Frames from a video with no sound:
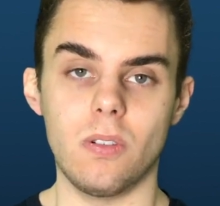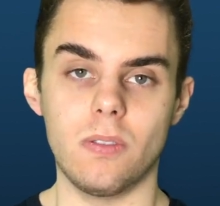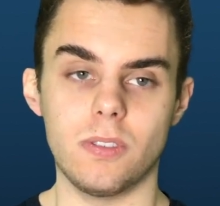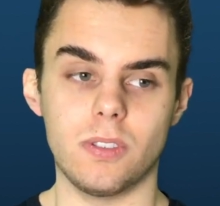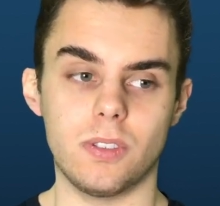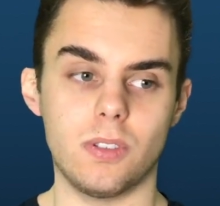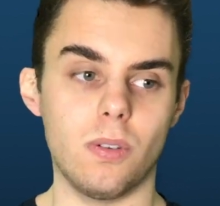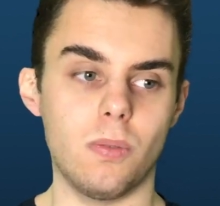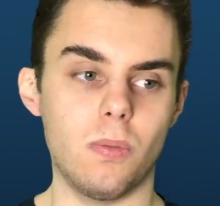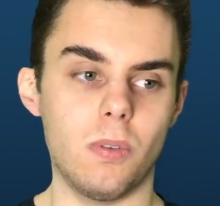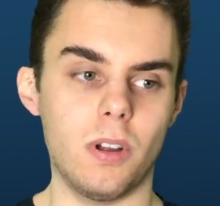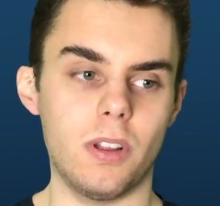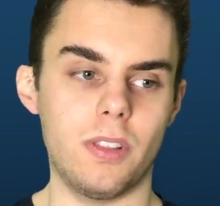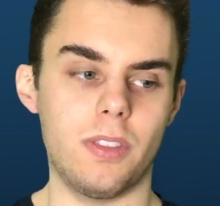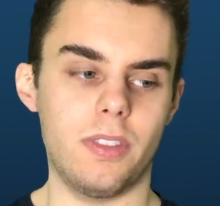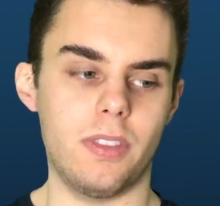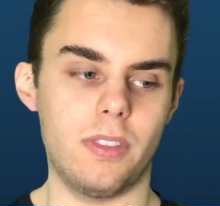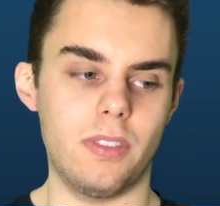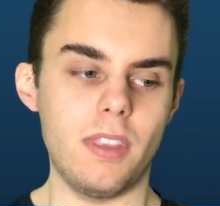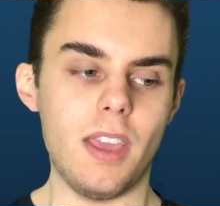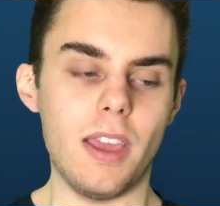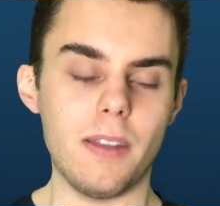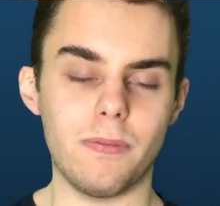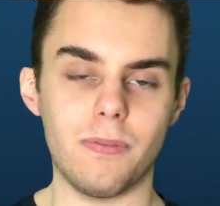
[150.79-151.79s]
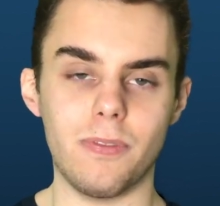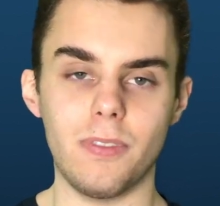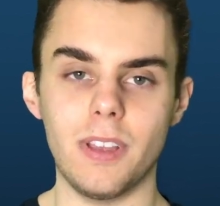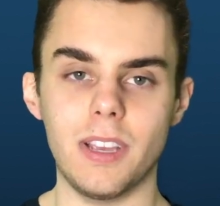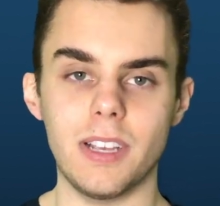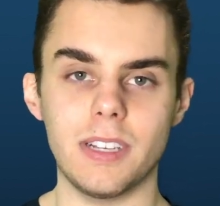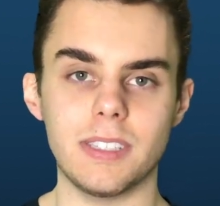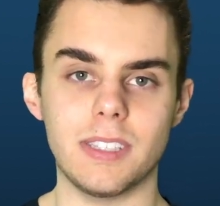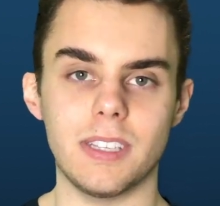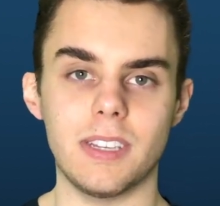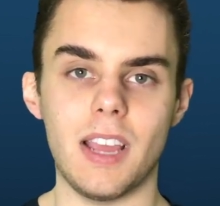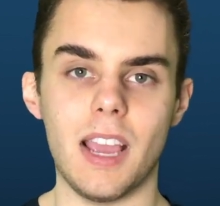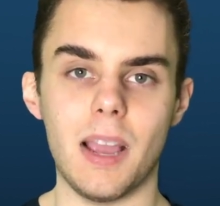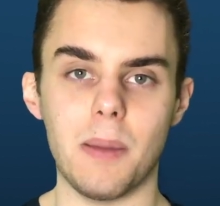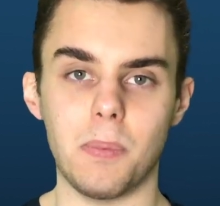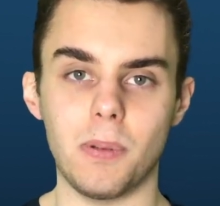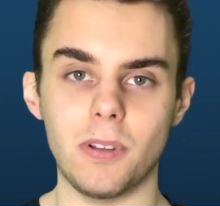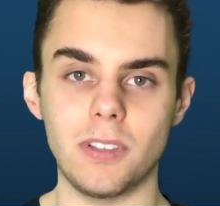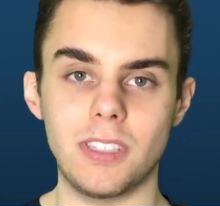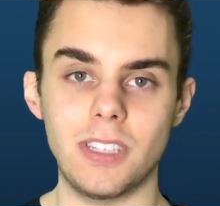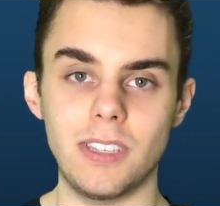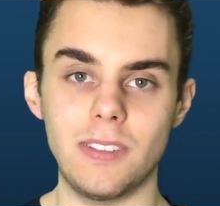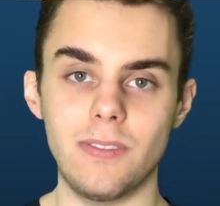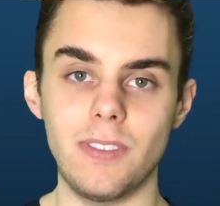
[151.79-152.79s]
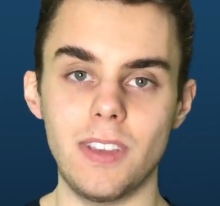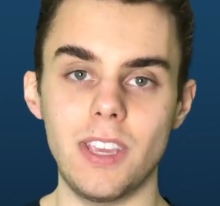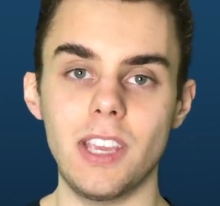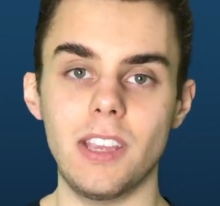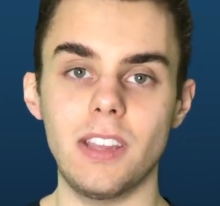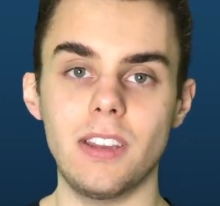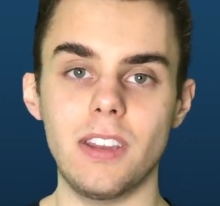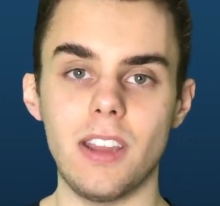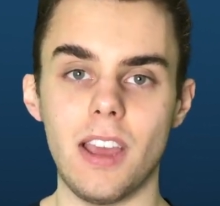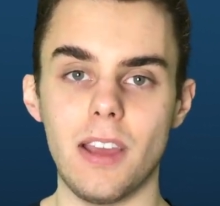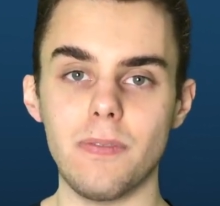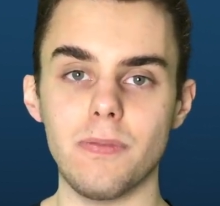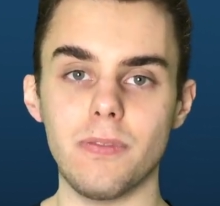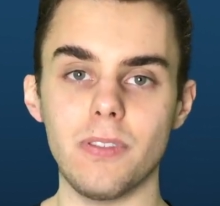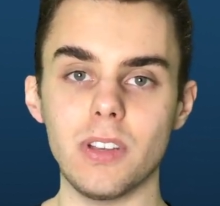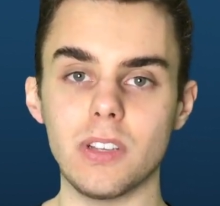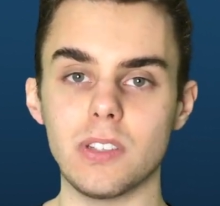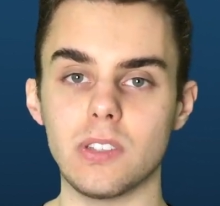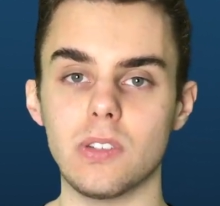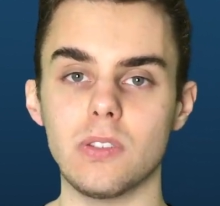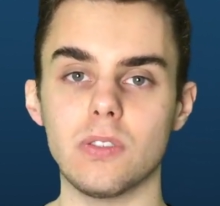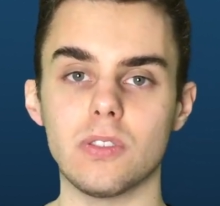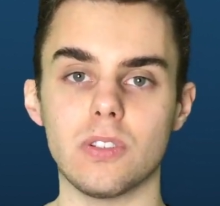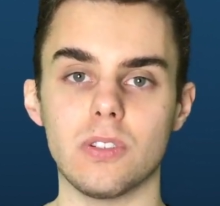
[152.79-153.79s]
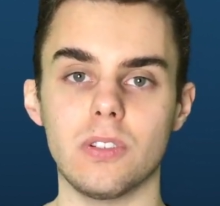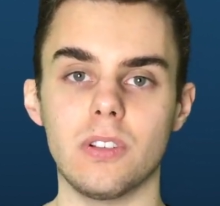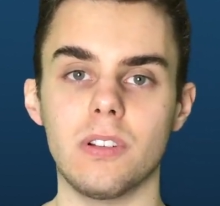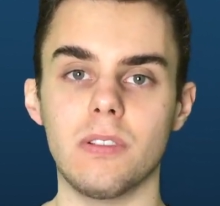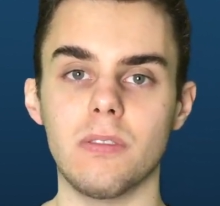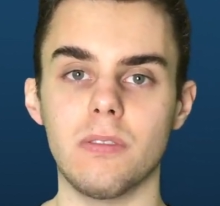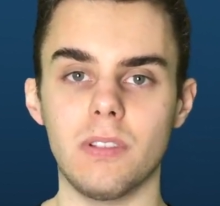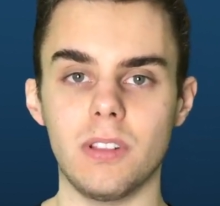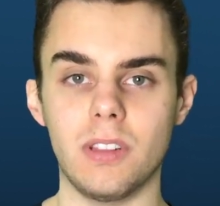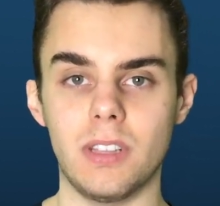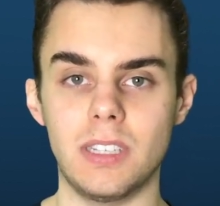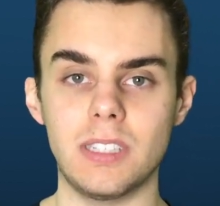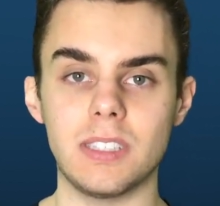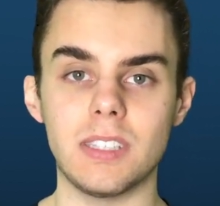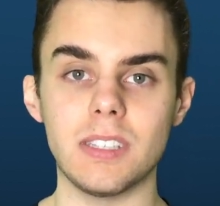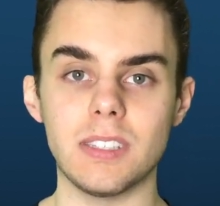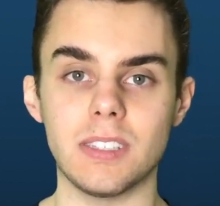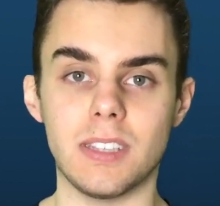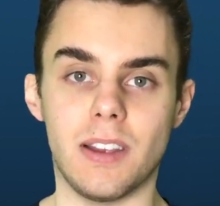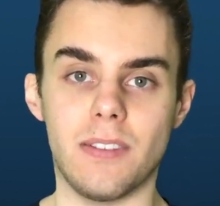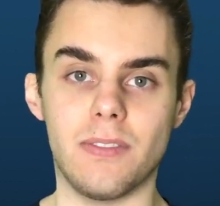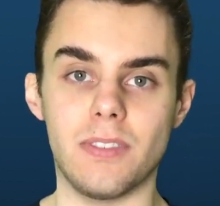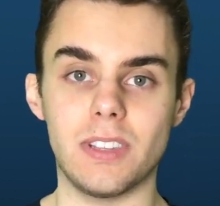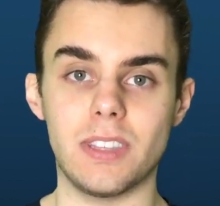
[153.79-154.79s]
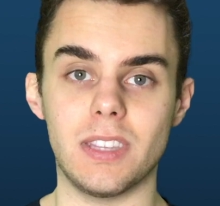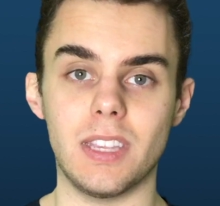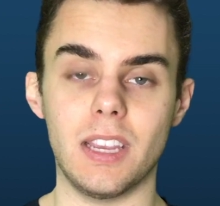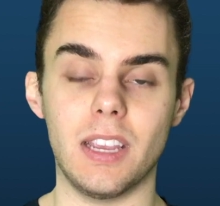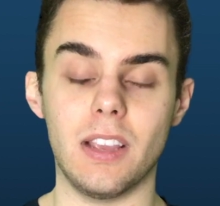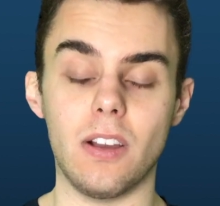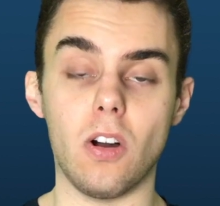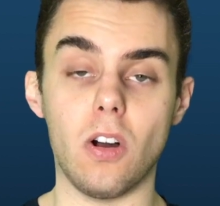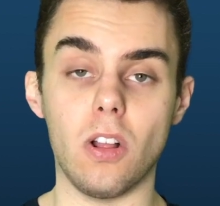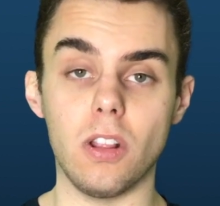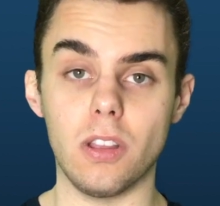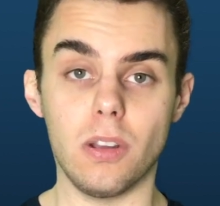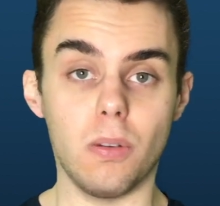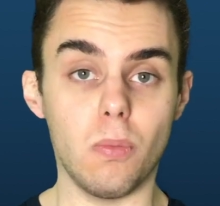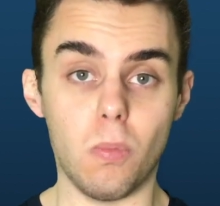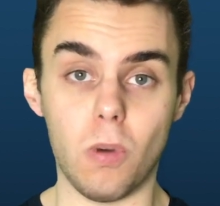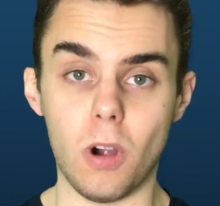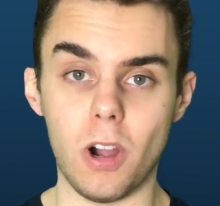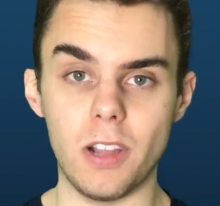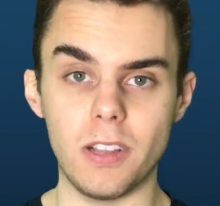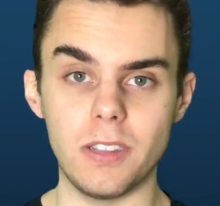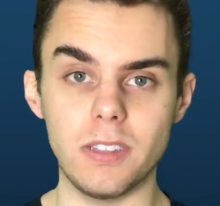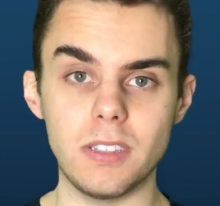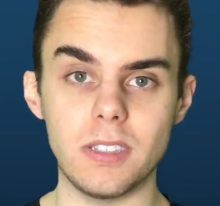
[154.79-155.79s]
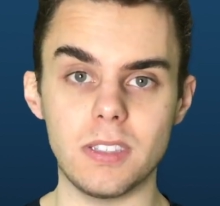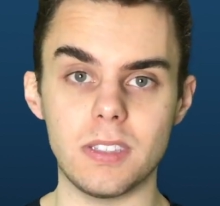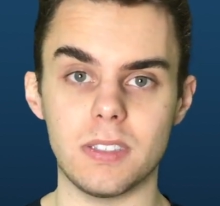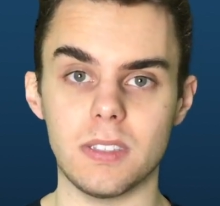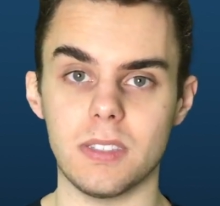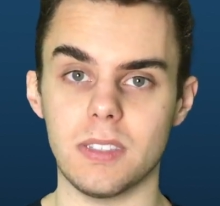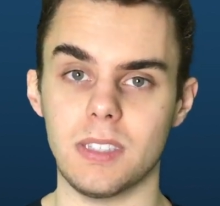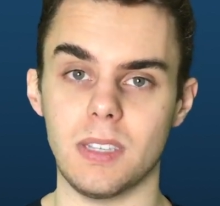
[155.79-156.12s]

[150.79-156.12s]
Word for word: So with Netflix and Apple TV, Netflix usually releases everything all at once.